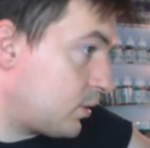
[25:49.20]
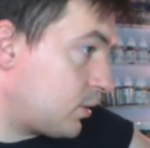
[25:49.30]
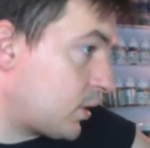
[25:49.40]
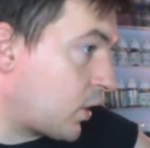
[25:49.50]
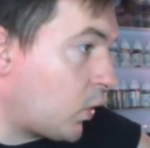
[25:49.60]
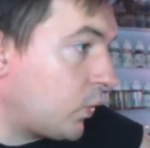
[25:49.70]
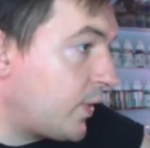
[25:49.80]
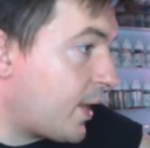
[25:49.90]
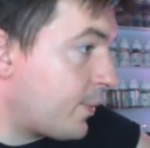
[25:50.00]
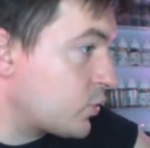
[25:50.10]
a cold
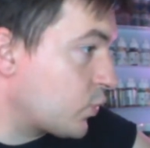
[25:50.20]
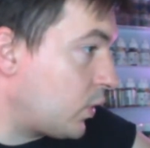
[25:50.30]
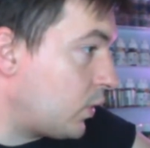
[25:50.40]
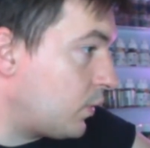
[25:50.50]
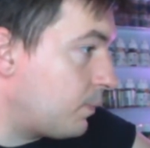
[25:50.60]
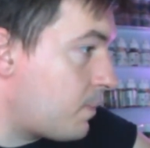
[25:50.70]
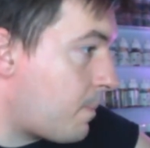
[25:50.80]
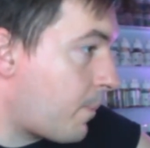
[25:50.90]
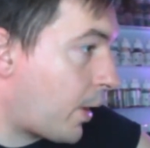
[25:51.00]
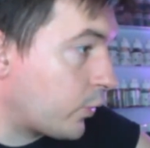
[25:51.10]
damage roll,
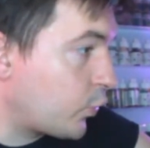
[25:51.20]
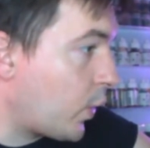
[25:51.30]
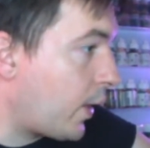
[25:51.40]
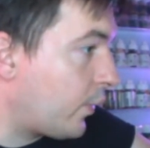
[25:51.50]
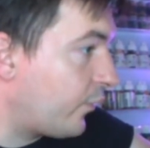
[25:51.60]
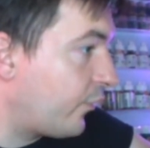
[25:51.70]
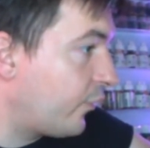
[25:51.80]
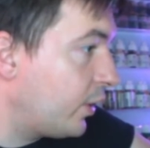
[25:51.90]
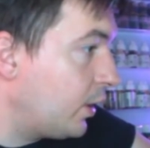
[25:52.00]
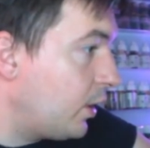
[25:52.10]
power 12.
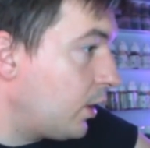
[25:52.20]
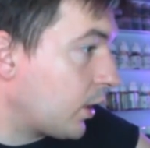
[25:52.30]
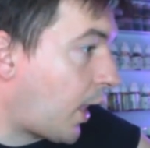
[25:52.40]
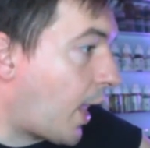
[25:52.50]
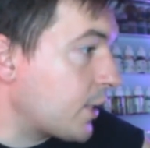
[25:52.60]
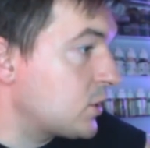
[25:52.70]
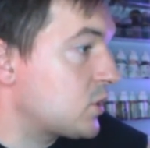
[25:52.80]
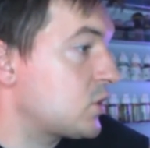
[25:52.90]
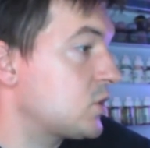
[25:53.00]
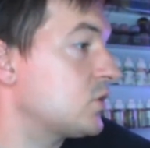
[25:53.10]

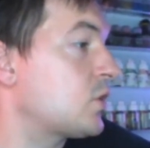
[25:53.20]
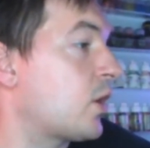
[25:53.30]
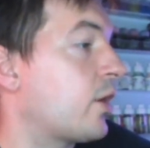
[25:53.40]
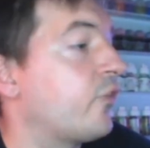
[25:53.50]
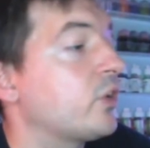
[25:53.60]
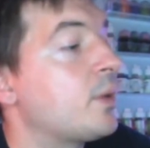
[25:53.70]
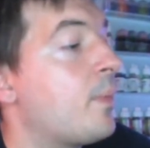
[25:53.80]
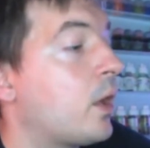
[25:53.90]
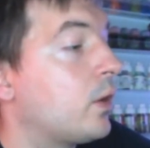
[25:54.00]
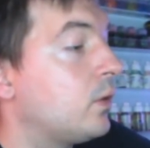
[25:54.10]
Guidance, target friendly
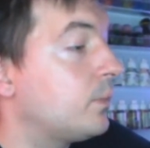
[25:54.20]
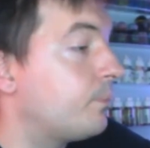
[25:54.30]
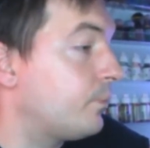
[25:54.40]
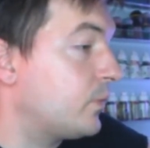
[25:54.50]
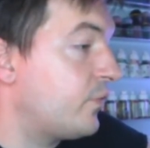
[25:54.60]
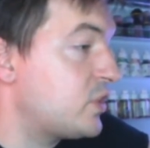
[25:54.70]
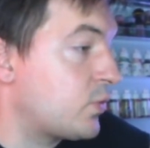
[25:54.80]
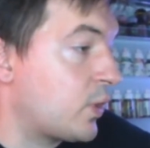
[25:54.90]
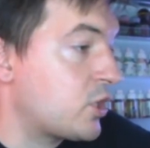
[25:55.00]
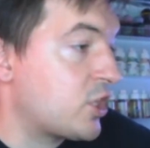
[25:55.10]
model. If it's in
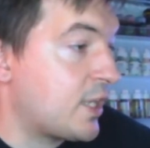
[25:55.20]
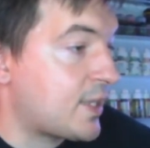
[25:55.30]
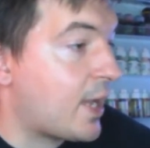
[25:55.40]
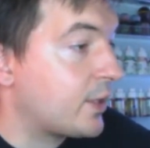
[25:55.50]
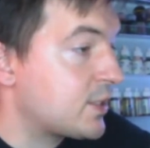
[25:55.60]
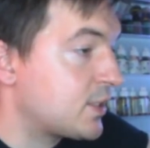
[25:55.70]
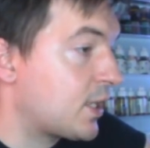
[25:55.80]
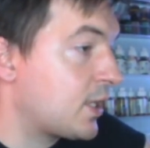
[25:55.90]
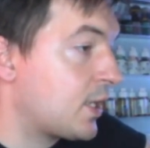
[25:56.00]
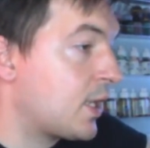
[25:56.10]
range, it gets eyeless
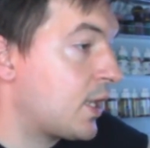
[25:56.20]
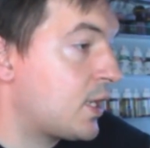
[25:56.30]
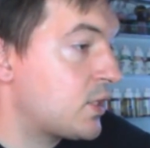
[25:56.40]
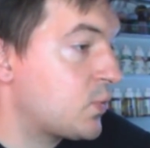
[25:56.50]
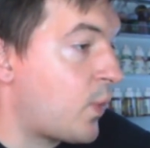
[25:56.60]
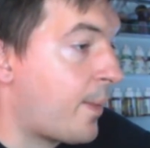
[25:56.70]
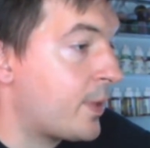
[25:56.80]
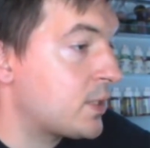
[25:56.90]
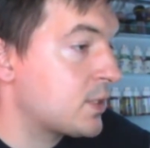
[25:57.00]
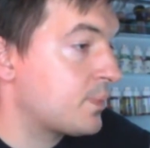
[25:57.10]
sight, and its
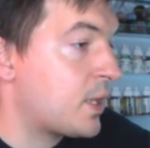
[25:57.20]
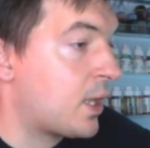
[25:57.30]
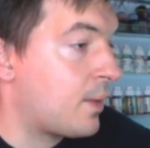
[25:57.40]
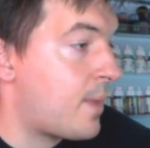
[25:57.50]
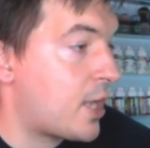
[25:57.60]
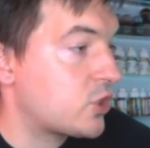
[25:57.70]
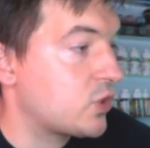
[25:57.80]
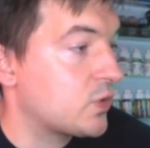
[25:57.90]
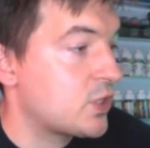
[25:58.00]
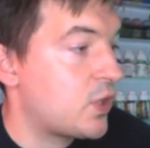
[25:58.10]
weapons become
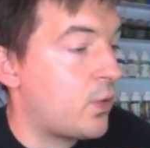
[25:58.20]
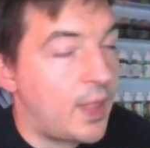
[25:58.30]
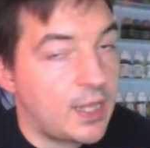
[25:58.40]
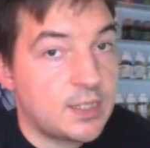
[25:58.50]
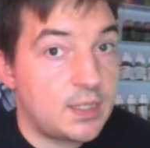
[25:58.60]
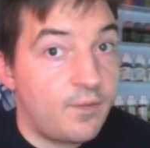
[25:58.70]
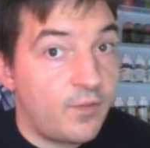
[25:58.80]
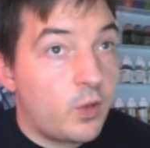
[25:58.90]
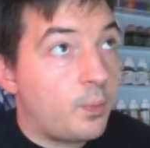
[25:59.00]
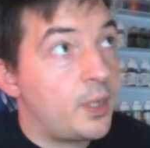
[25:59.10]
magical. So that's if
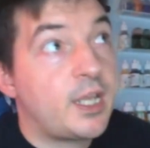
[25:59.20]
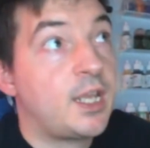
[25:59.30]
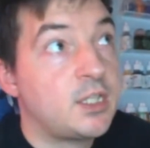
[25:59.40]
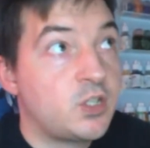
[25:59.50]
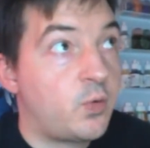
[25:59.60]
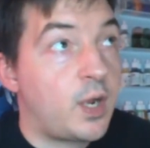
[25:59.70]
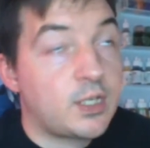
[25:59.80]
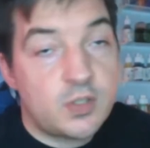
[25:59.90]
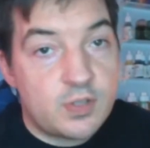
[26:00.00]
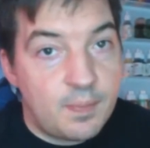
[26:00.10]
you're playing against
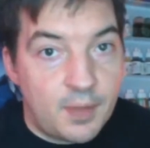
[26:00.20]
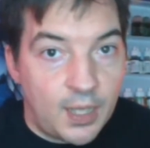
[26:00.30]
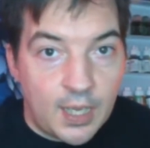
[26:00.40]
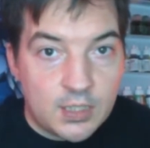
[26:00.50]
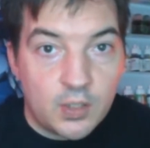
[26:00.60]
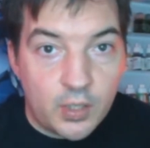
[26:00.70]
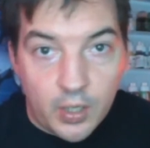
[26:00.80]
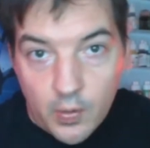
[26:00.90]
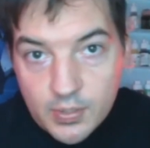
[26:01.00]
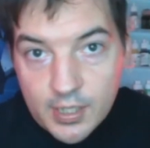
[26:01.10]
Cryx or something that has a lot of
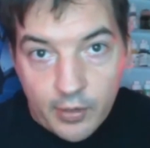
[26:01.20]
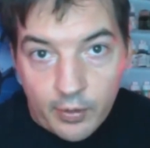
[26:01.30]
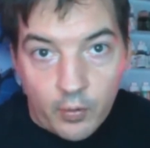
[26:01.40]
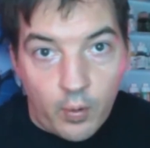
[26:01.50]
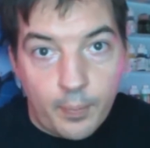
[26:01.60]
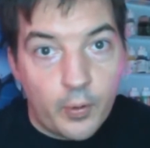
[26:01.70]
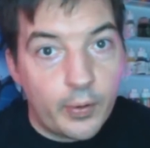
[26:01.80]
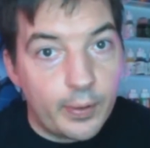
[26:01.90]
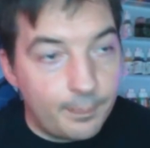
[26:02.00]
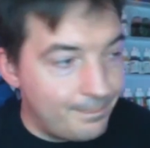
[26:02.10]
ghostly or incorporeal,